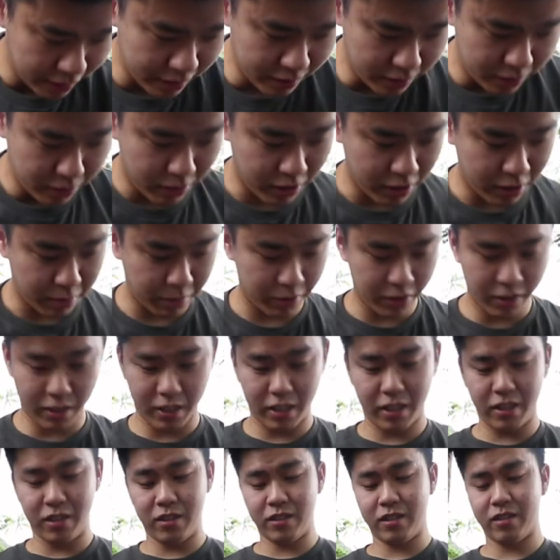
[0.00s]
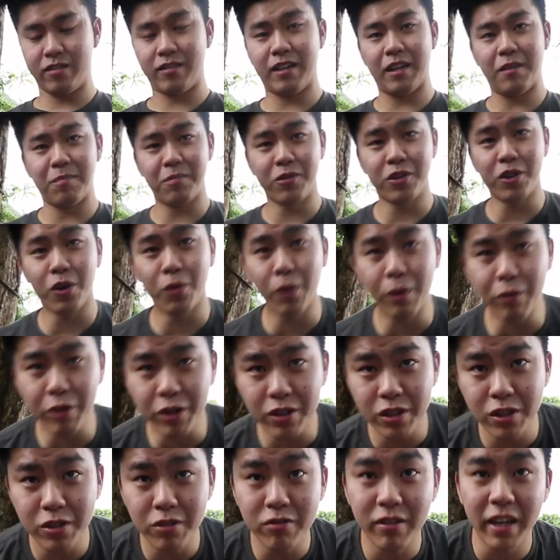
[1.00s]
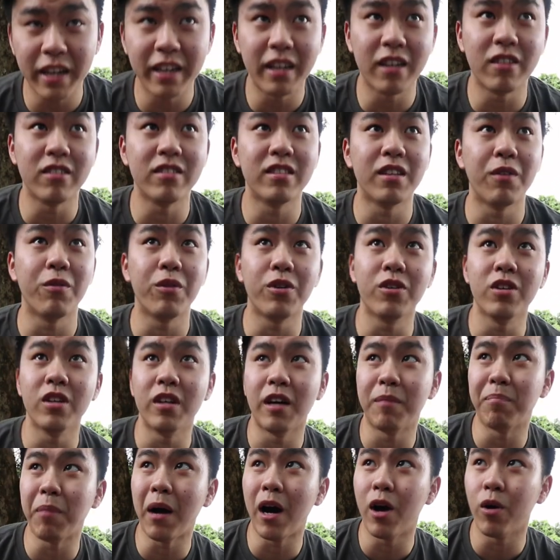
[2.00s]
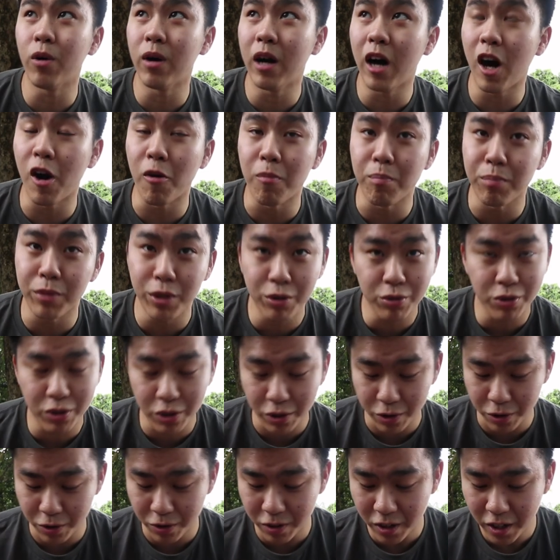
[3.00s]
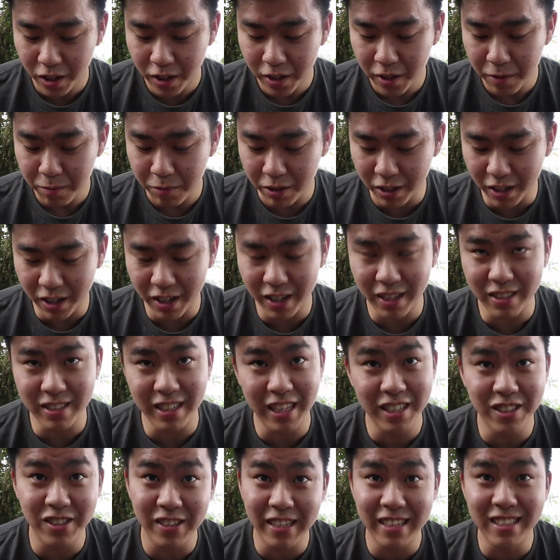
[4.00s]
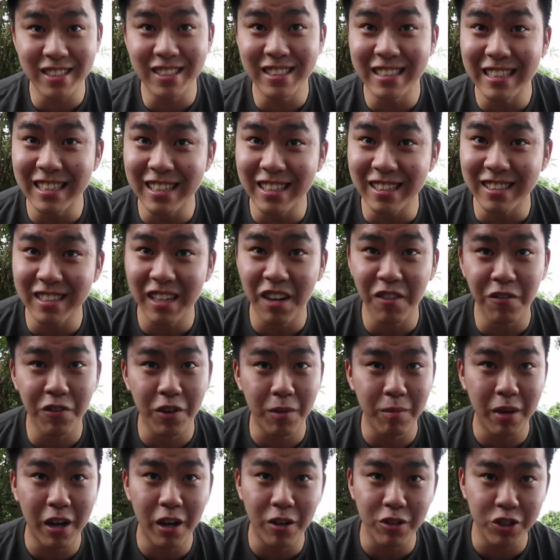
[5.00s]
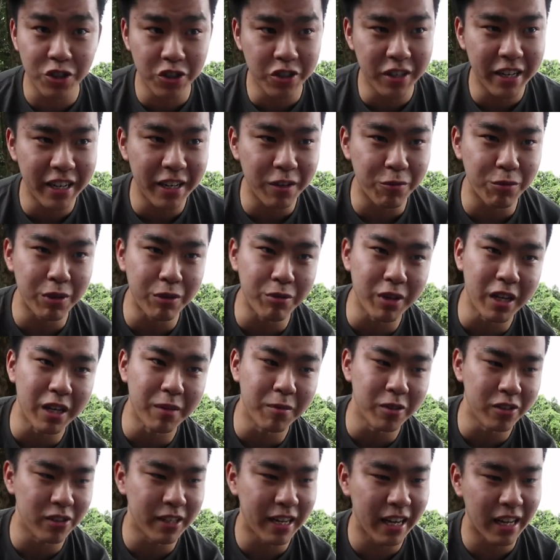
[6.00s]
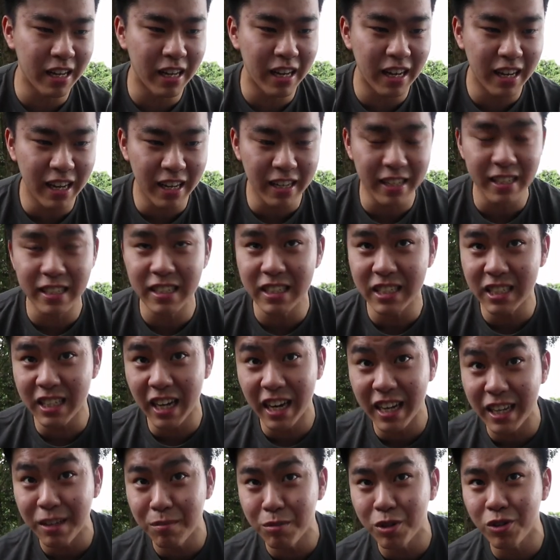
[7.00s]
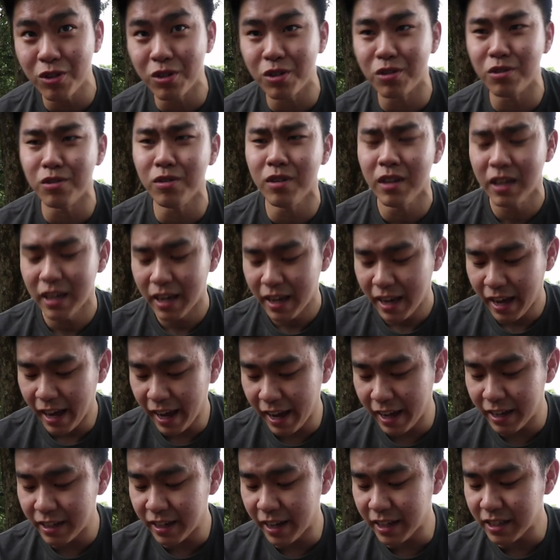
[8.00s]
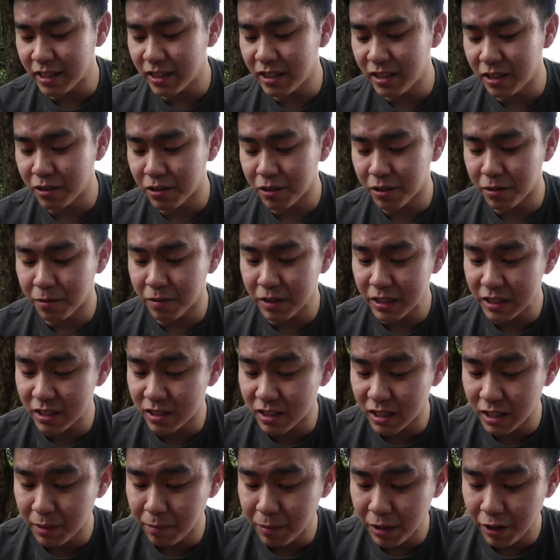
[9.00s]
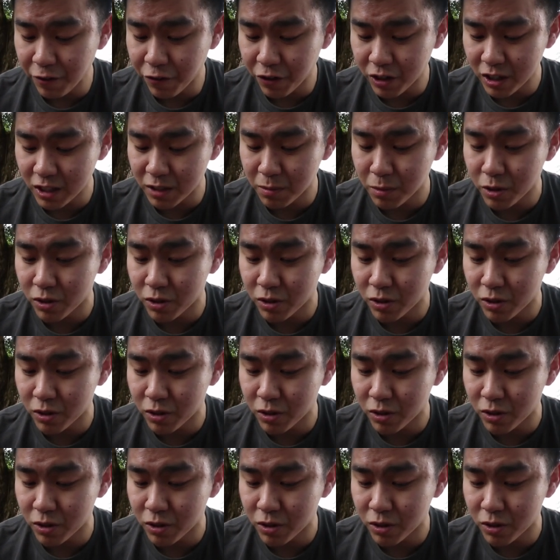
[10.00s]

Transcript: there's still a lot of mosquitoes around. So what we're gonna do right now is that we're gonna power up our Mewtwo. Because as you can see just now from our trade, we were able to get a lucky shiny Mewtwo. And actually the CP for this